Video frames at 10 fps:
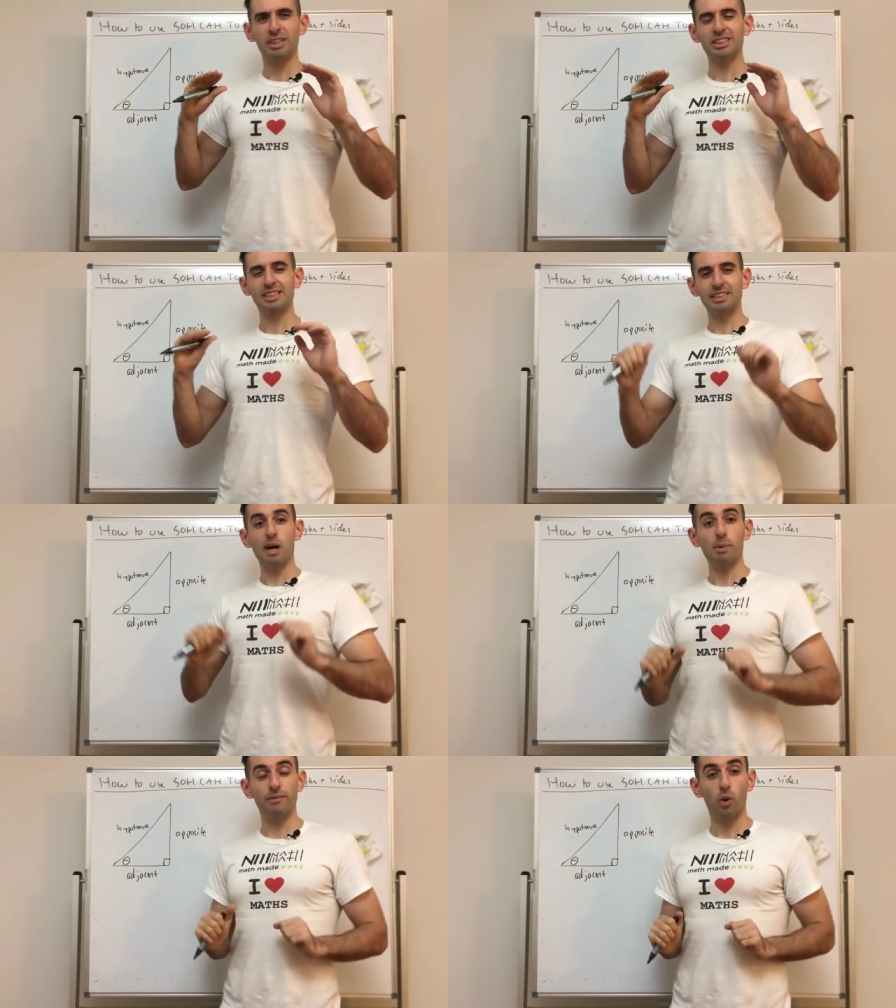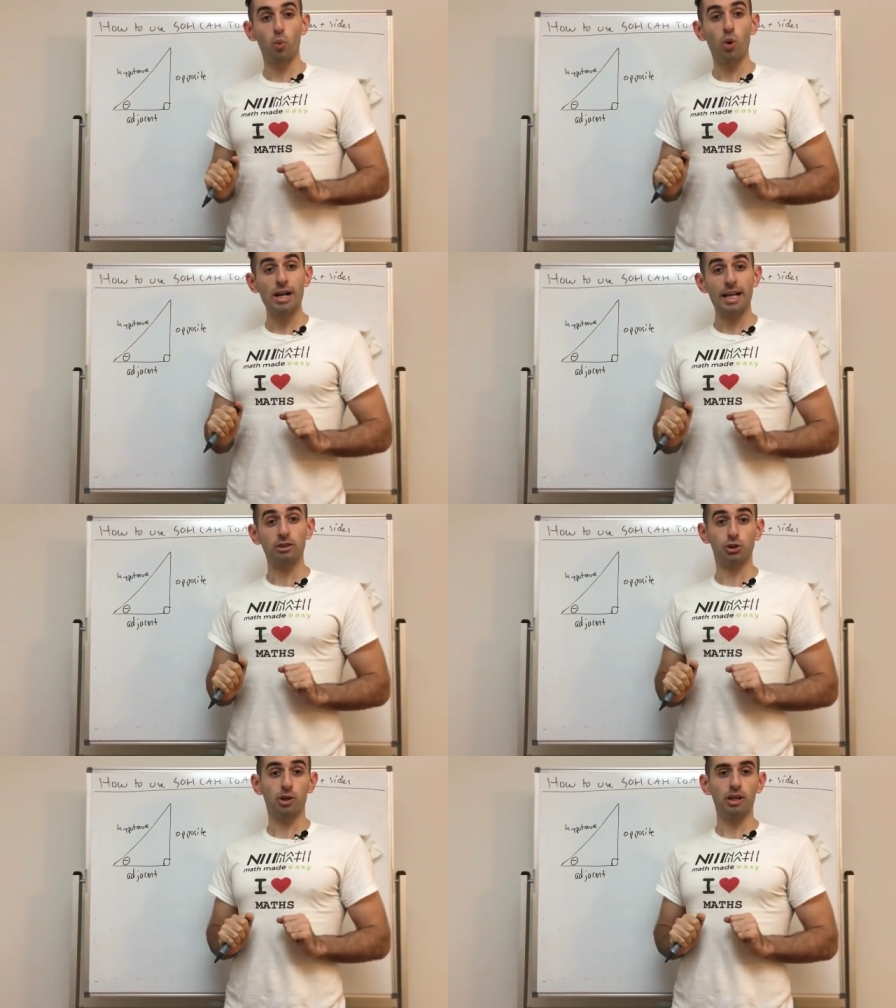to start with right
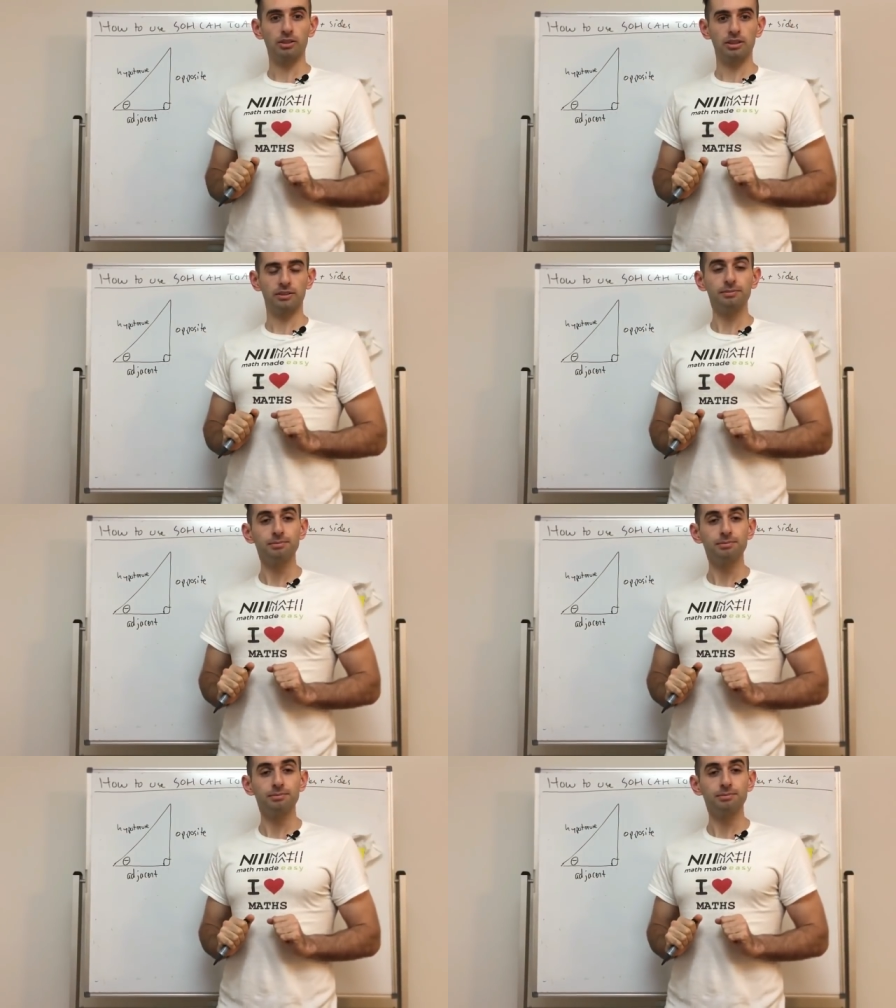angle triangles.